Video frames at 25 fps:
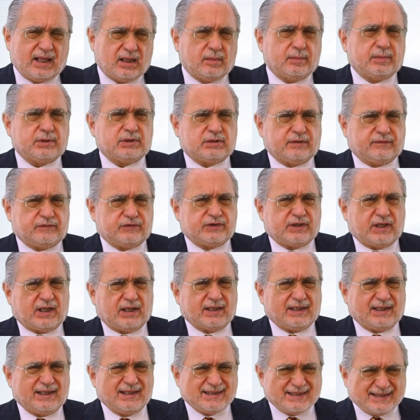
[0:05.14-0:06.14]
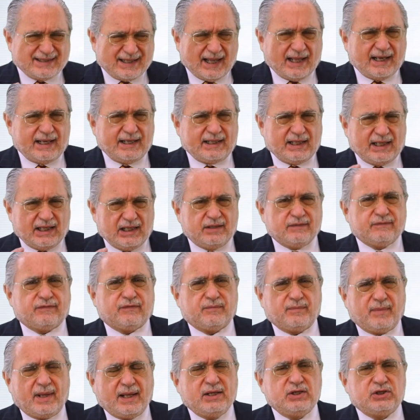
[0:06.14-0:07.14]
elements of selling is getting
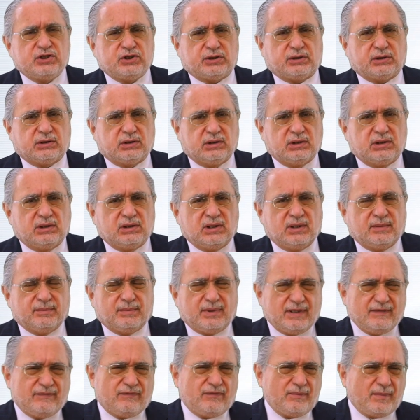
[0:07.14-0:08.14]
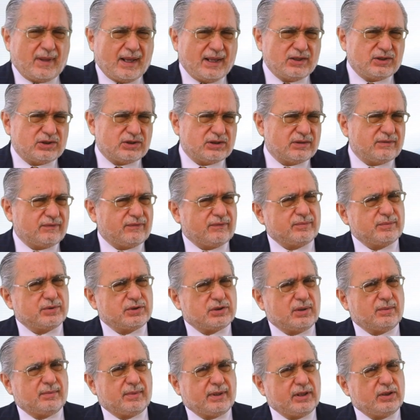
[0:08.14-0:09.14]
information. But information from
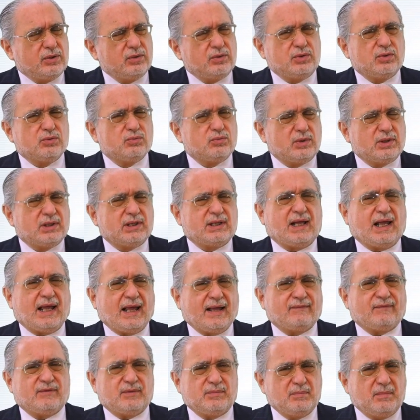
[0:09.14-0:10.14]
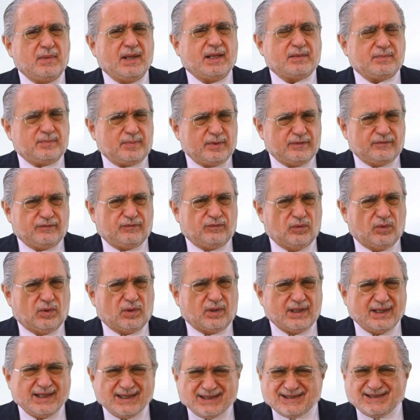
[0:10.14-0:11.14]
somebody who you really haven't met
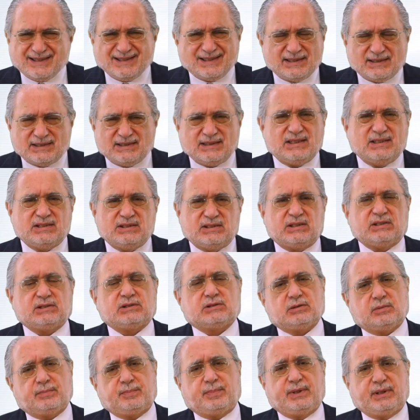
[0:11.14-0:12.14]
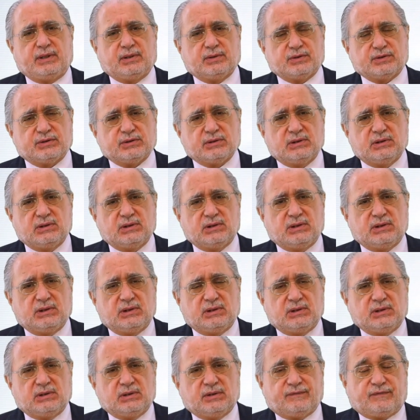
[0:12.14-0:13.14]
before isn't as easy as it appears.
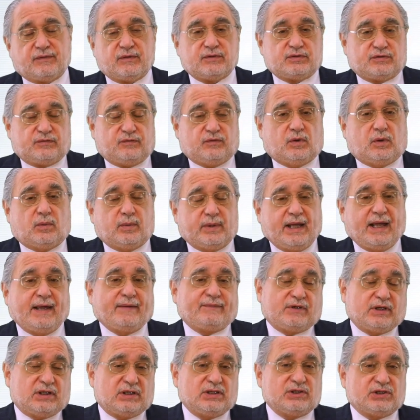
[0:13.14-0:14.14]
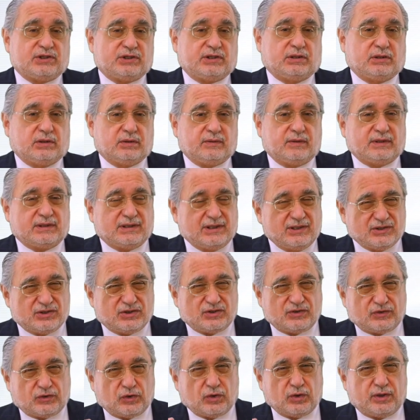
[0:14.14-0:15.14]
First of all, we have to consider that
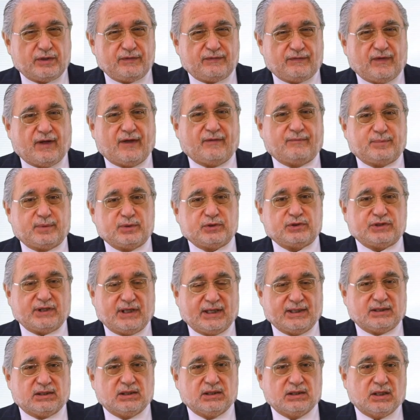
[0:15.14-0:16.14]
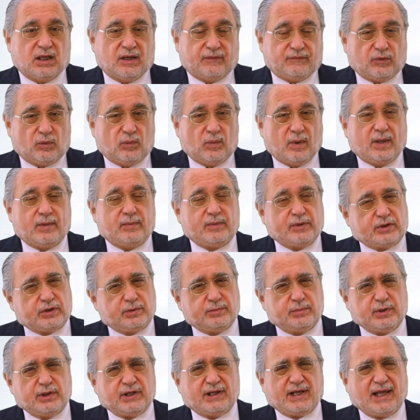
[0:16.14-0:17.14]
there's 35% of the way we
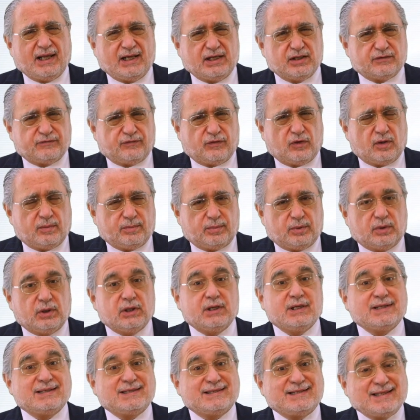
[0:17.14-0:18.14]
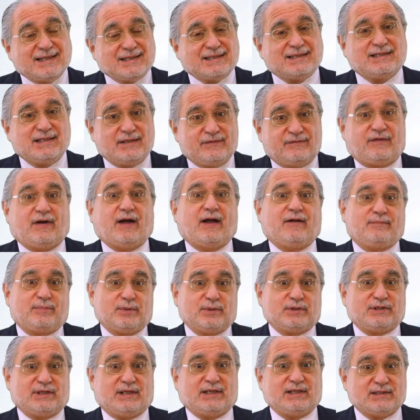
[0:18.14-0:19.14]
communicate is verbal.
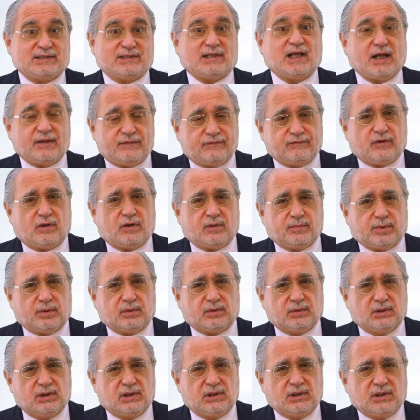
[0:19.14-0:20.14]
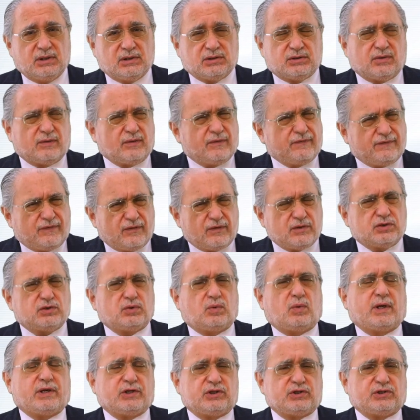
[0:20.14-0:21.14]
65% is nonverbal. So the first
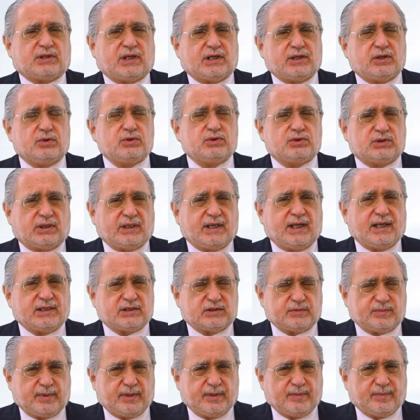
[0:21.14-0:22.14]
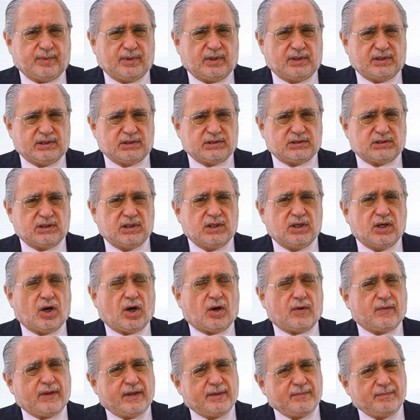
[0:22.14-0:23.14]
question I usually ask people is,
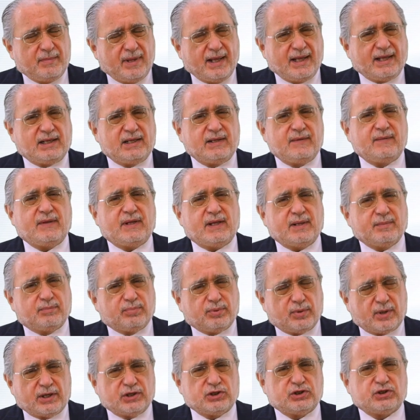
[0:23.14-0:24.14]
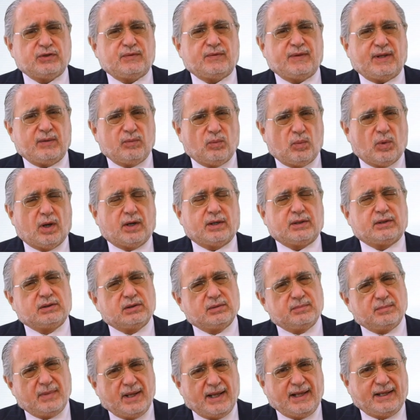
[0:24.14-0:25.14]
are they making the impression they want
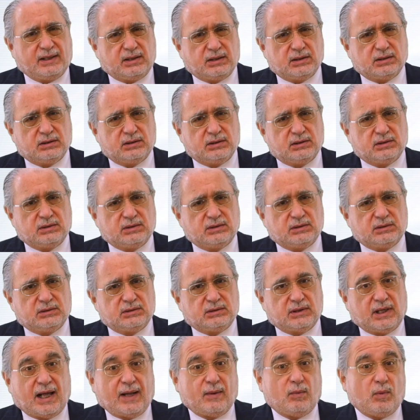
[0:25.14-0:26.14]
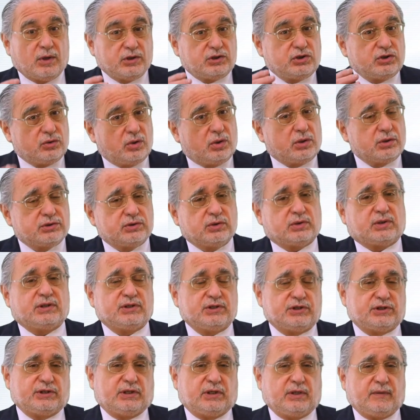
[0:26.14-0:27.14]
to make? I want you to also
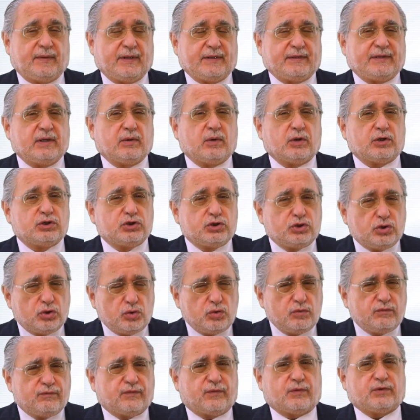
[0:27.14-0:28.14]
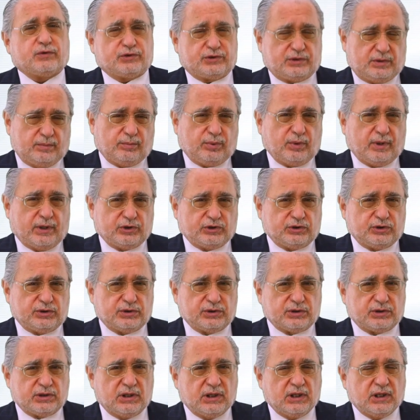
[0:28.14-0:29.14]
consider that there are two first
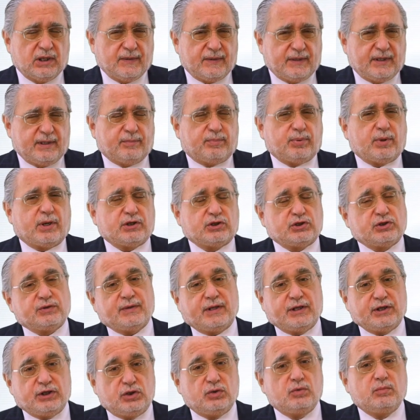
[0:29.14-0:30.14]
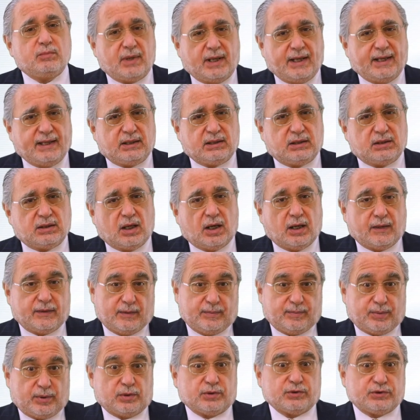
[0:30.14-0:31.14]
impressions. The impression that you make on
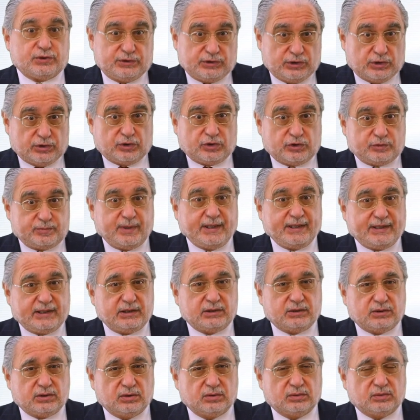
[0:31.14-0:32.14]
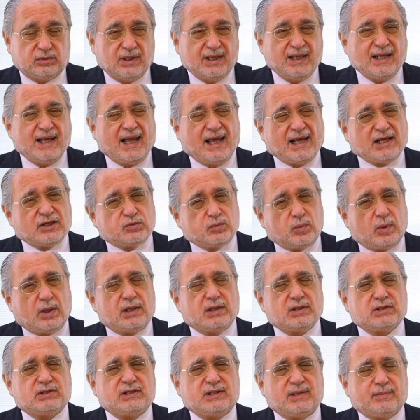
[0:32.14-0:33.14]
the person you're speaking to, as
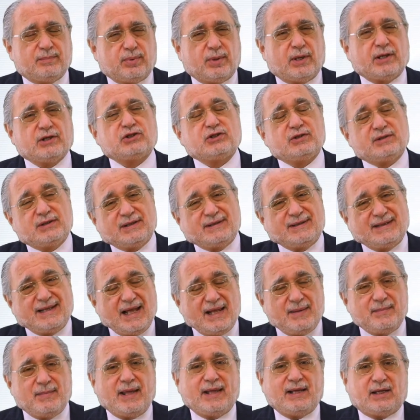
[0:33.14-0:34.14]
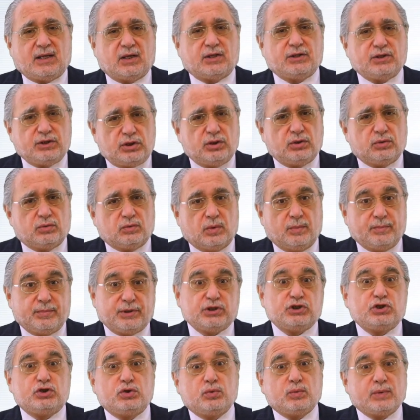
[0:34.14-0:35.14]
well as the impression that they make on you,
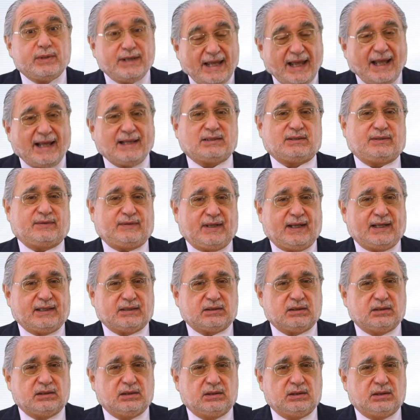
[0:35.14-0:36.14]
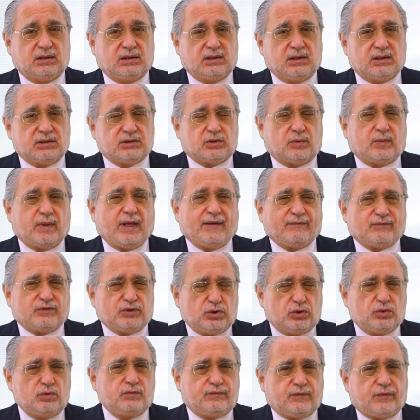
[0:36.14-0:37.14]
because you react to that. So we have
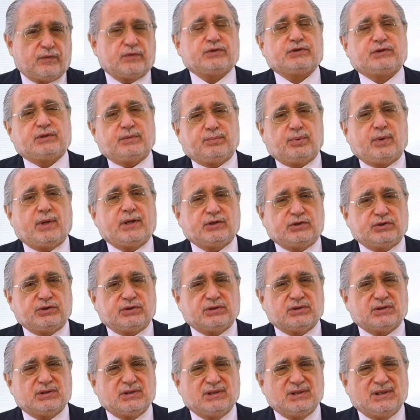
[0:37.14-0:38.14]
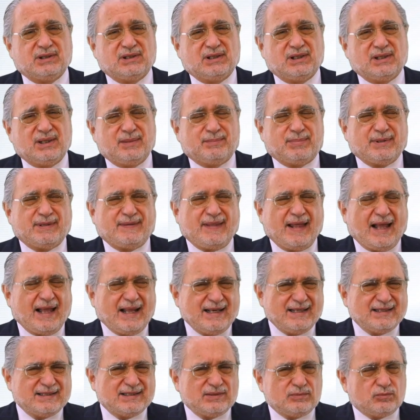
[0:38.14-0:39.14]
two first impressions. But
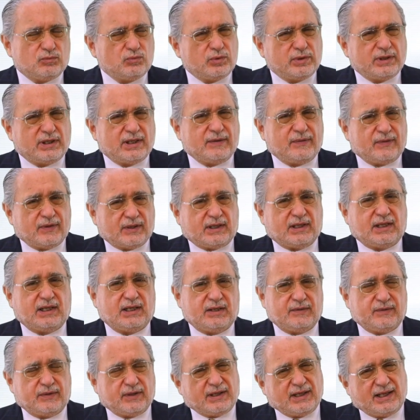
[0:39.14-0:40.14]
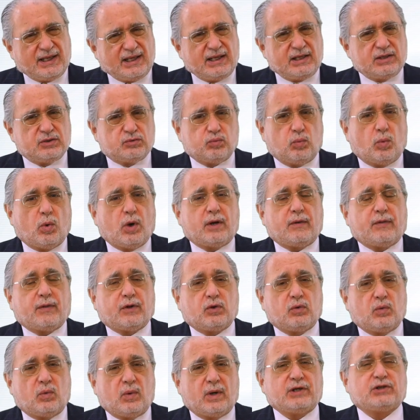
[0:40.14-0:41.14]
that isn't really the key. The key is, what are the
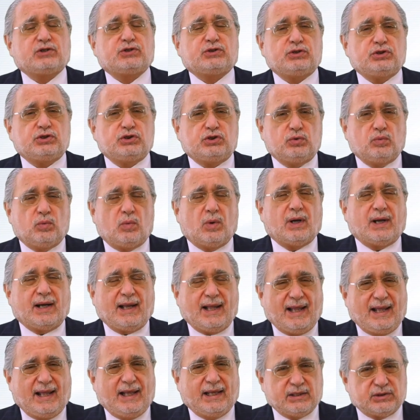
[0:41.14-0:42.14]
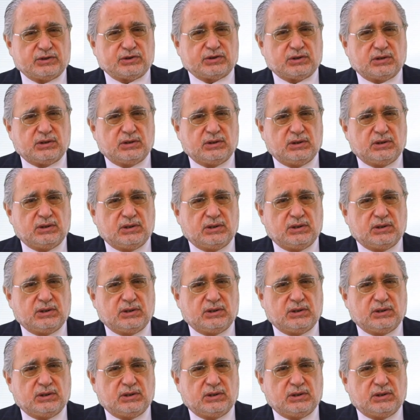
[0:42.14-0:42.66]
questions you want to ask?